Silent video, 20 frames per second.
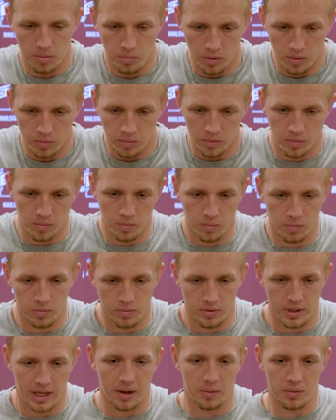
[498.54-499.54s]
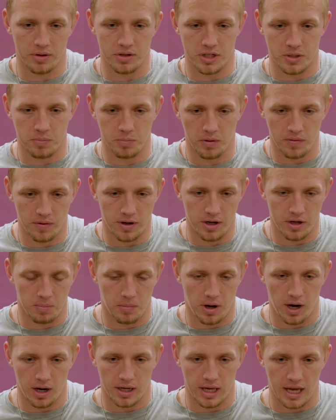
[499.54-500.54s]
We're just moving into
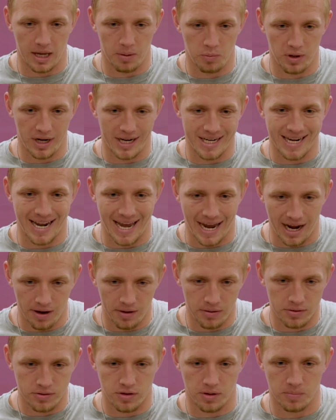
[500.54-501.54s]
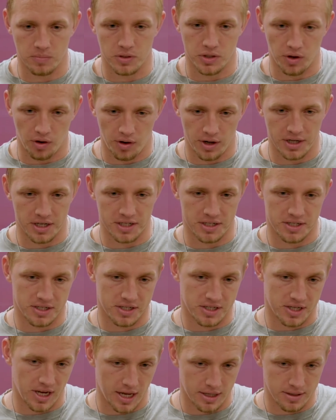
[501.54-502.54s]
mock game week now. So I'm starting to
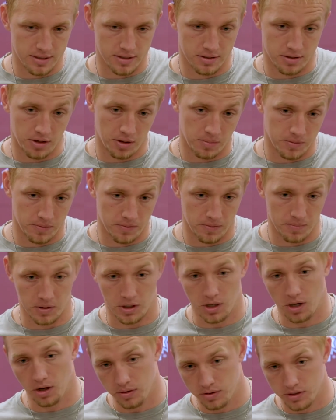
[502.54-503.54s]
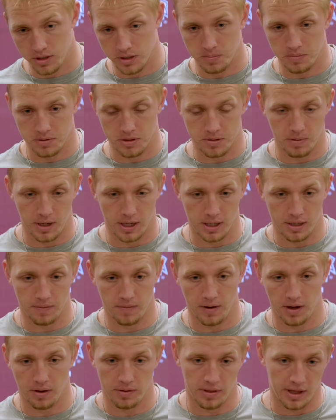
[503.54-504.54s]
sense, in terms of from the coach's
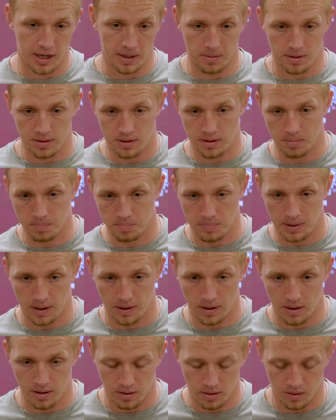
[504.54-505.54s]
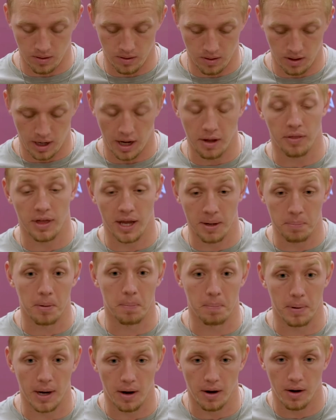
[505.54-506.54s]
perspective, how they compare or how they
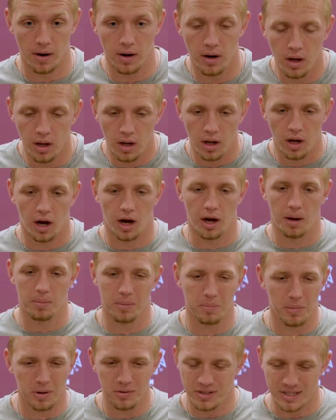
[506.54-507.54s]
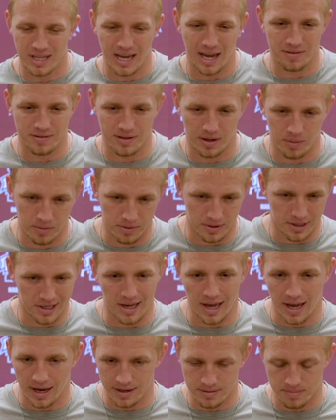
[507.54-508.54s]
prepare. But most staffs, I would
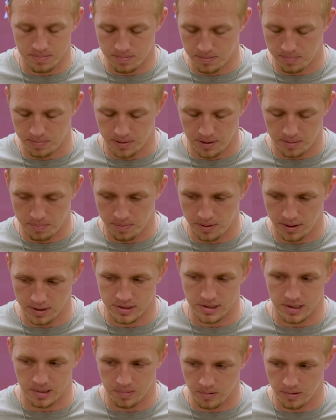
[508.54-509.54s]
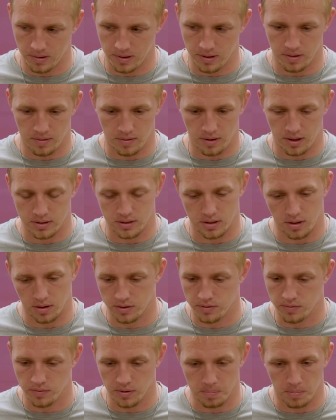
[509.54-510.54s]
guess, prepare pretty similarly across
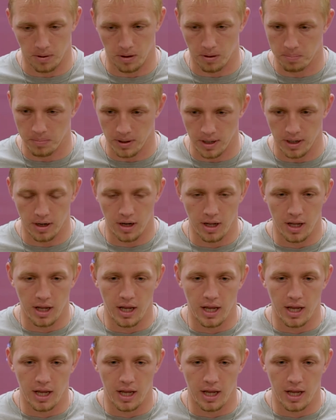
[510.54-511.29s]
college football. But